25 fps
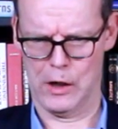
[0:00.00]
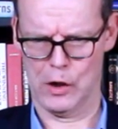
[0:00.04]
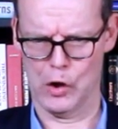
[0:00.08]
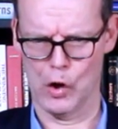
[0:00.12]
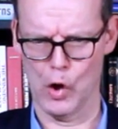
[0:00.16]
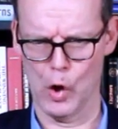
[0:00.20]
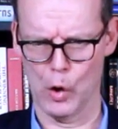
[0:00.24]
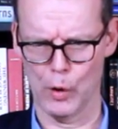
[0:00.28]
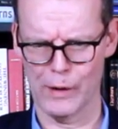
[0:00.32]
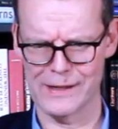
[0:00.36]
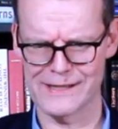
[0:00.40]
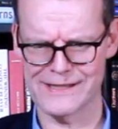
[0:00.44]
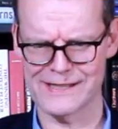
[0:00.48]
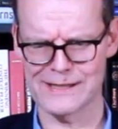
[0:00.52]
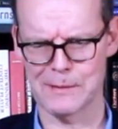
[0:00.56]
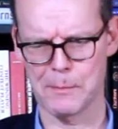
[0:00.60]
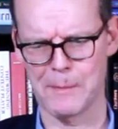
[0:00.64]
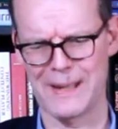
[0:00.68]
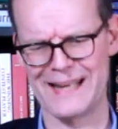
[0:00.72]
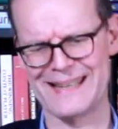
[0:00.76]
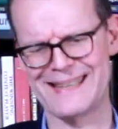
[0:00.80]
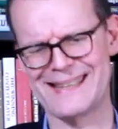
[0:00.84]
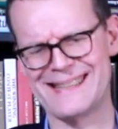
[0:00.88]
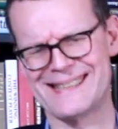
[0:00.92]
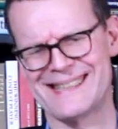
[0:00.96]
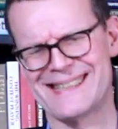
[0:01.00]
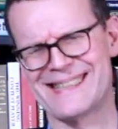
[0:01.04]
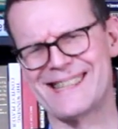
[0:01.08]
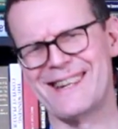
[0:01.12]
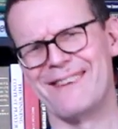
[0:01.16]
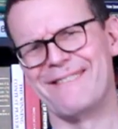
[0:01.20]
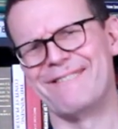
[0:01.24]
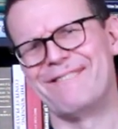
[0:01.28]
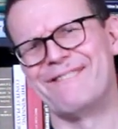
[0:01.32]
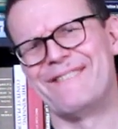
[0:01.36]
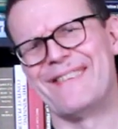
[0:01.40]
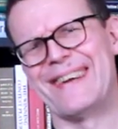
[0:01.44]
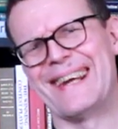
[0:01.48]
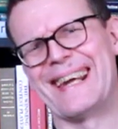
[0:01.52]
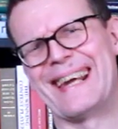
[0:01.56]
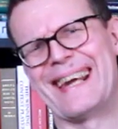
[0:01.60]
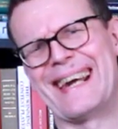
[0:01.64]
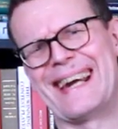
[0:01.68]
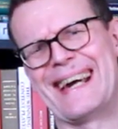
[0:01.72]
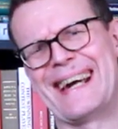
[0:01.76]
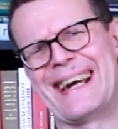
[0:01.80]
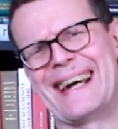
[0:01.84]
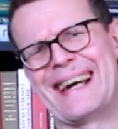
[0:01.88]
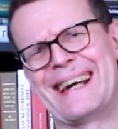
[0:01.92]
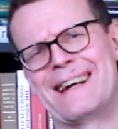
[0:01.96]
goal estimate is something
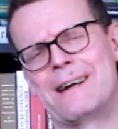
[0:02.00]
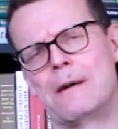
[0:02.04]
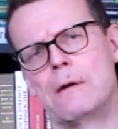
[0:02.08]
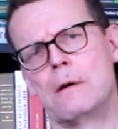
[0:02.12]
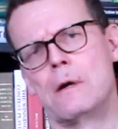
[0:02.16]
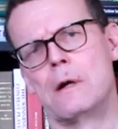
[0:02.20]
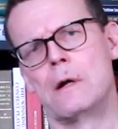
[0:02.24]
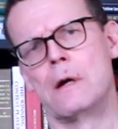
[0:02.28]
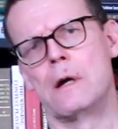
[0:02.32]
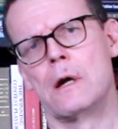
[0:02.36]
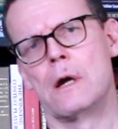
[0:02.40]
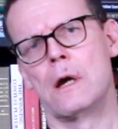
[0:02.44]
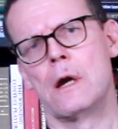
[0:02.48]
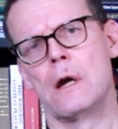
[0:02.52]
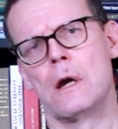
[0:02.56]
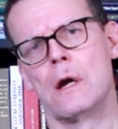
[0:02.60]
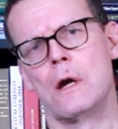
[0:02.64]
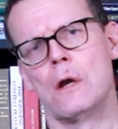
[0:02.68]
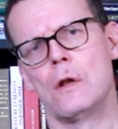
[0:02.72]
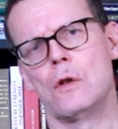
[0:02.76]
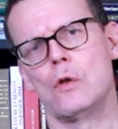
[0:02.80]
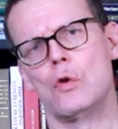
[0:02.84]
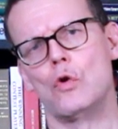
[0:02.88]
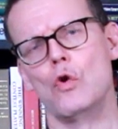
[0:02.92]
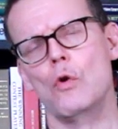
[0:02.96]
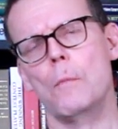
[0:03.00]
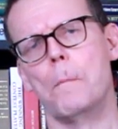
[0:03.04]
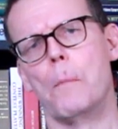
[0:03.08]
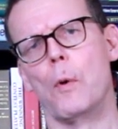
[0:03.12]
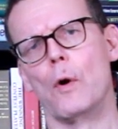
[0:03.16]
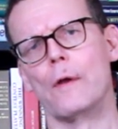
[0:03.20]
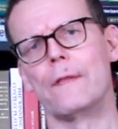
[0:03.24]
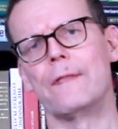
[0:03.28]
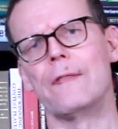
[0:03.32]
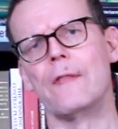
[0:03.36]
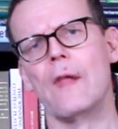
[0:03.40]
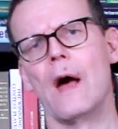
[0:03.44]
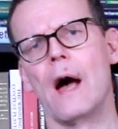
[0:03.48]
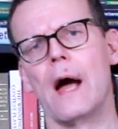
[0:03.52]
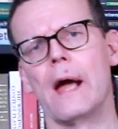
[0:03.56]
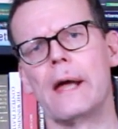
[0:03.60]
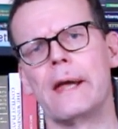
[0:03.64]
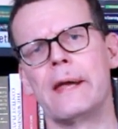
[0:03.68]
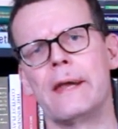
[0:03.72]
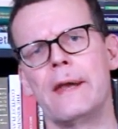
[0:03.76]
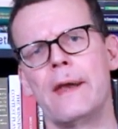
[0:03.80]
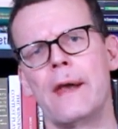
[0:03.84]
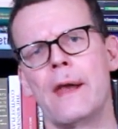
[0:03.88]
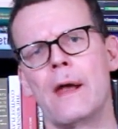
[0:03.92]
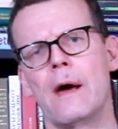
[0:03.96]

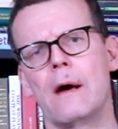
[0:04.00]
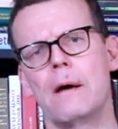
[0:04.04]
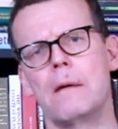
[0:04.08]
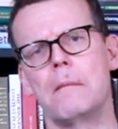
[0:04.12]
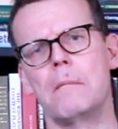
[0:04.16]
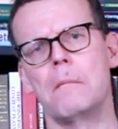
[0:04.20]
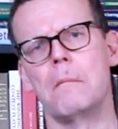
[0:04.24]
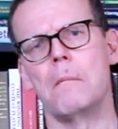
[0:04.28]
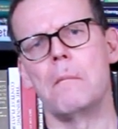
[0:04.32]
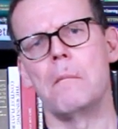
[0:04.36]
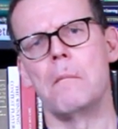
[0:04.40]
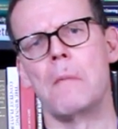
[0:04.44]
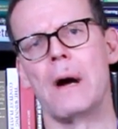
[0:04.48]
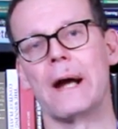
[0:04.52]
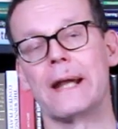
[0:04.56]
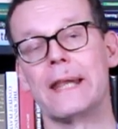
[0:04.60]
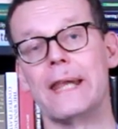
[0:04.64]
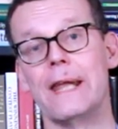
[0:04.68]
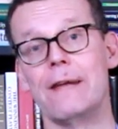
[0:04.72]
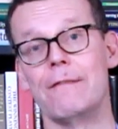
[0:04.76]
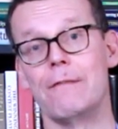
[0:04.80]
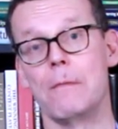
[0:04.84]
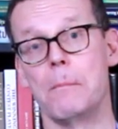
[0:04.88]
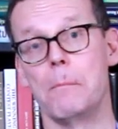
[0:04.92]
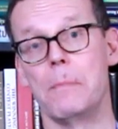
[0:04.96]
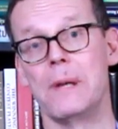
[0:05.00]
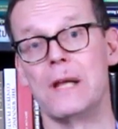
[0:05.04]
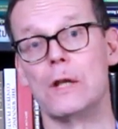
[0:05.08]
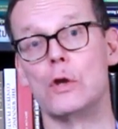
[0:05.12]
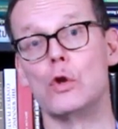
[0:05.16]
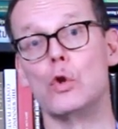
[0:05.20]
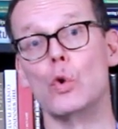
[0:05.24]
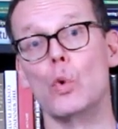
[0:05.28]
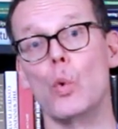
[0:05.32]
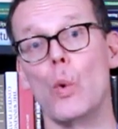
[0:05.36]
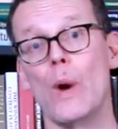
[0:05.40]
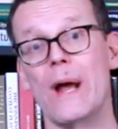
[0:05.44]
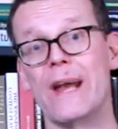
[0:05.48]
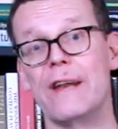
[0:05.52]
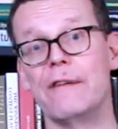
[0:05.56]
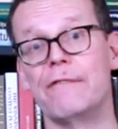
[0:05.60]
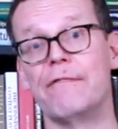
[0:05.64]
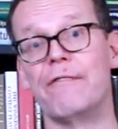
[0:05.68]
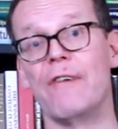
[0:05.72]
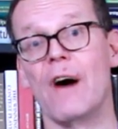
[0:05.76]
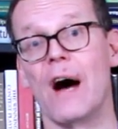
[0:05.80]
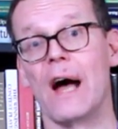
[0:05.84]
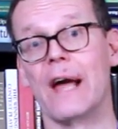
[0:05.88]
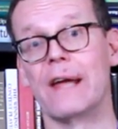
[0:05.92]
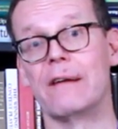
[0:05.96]
2.9, might even be
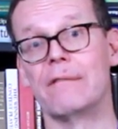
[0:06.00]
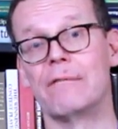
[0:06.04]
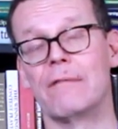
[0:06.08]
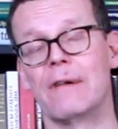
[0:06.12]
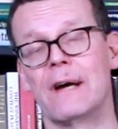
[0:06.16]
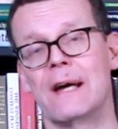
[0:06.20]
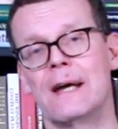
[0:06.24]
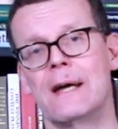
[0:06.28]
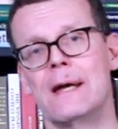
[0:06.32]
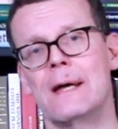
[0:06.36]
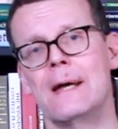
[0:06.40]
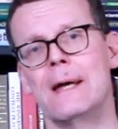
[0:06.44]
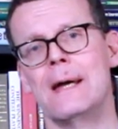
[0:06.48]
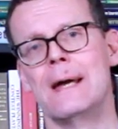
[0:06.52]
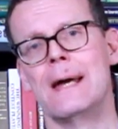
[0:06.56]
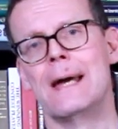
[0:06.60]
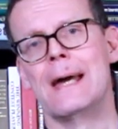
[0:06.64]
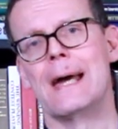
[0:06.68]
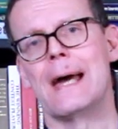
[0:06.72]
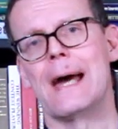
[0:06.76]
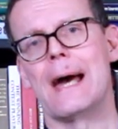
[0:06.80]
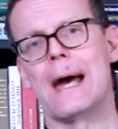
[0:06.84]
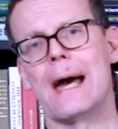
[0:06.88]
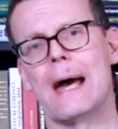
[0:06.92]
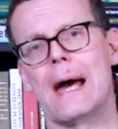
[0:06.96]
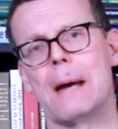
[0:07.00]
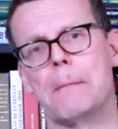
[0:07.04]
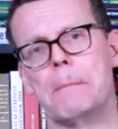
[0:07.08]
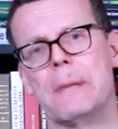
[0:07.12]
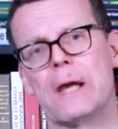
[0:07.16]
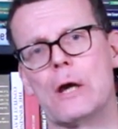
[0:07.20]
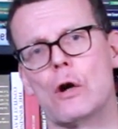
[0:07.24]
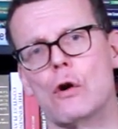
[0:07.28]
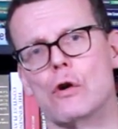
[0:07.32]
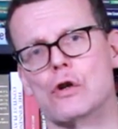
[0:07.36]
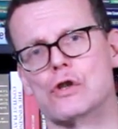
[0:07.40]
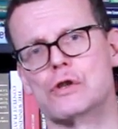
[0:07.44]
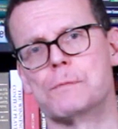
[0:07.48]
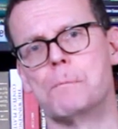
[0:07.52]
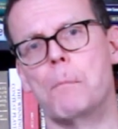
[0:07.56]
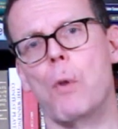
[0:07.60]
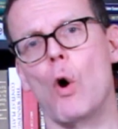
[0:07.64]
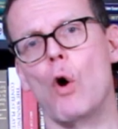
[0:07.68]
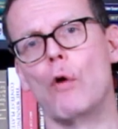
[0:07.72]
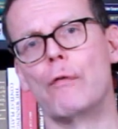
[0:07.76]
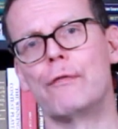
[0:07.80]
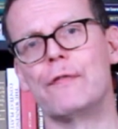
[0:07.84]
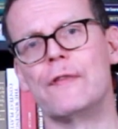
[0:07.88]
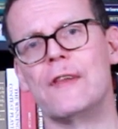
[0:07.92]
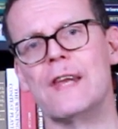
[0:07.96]
285, because
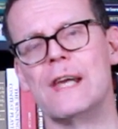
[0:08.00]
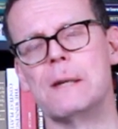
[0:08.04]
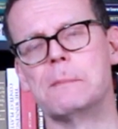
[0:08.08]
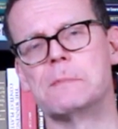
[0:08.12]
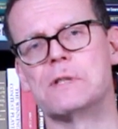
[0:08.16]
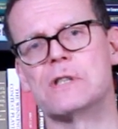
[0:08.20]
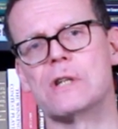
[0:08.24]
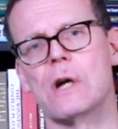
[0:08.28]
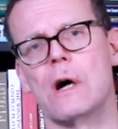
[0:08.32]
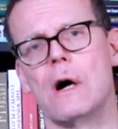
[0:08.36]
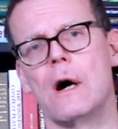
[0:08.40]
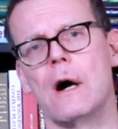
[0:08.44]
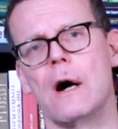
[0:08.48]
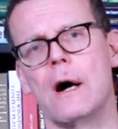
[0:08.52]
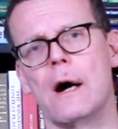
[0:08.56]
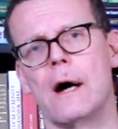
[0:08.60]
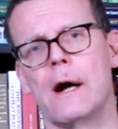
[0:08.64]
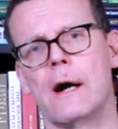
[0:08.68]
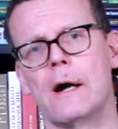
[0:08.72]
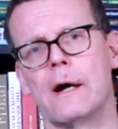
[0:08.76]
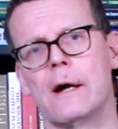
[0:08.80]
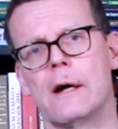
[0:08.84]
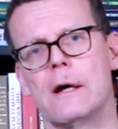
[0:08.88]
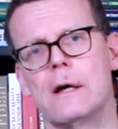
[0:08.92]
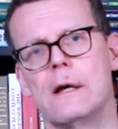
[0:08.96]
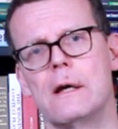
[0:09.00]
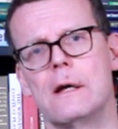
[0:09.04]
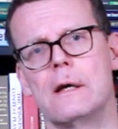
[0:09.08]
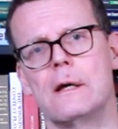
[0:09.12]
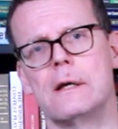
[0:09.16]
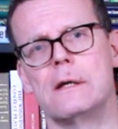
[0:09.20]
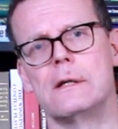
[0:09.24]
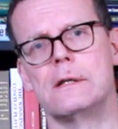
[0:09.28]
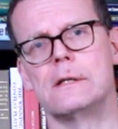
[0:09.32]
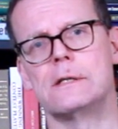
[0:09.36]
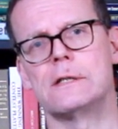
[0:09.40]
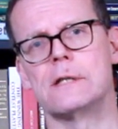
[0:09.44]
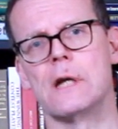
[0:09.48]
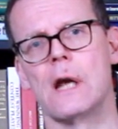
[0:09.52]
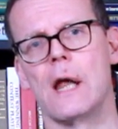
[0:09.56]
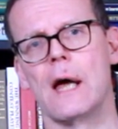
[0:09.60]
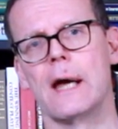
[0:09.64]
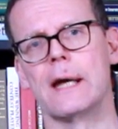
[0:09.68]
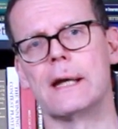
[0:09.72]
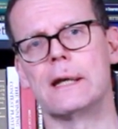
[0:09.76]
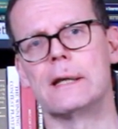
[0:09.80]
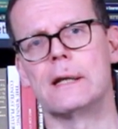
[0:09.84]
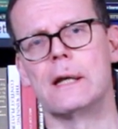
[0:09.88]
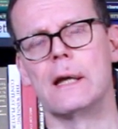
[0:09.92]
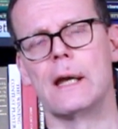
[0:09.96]
both teams are
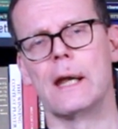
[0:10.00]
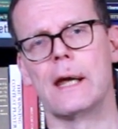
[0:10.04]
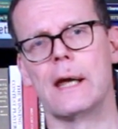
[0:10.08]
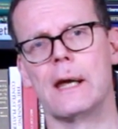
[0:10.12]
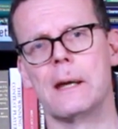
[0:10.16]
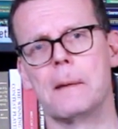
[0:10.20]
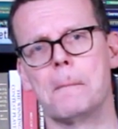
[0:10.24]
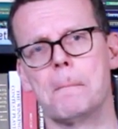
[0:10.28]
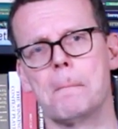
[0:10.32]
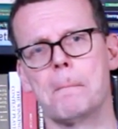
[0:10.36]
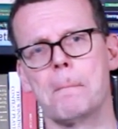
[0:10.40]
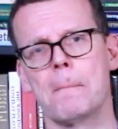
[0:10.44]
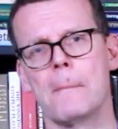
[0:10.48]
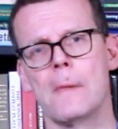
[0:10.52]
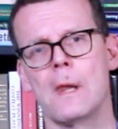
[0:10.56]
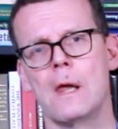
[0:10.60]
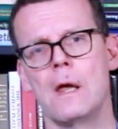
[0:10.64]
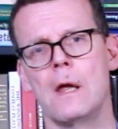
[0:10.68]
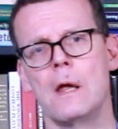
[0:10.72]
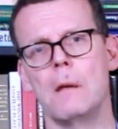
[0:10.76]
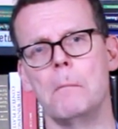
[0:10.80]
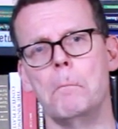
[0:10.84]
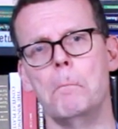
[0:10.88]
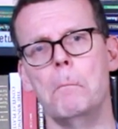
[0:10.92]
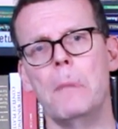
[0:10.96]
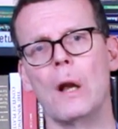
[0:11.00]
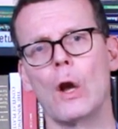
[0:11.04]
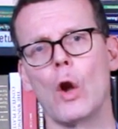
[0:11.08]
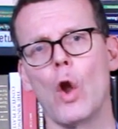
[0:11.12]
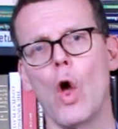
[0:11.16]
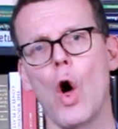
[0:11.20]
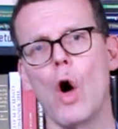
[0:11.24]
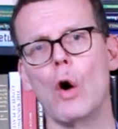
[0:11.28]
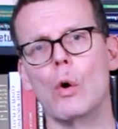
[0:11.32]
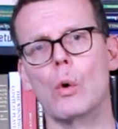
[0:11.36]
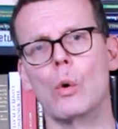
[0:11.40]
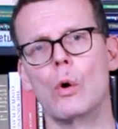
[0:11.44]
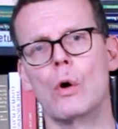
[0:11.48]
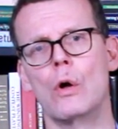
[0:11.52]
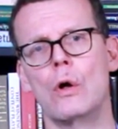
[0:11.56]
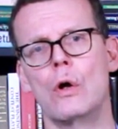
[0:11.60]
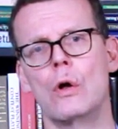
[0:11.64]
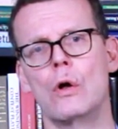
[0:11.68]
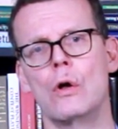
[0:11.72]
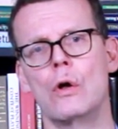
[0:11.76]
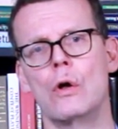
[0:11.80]
slightly below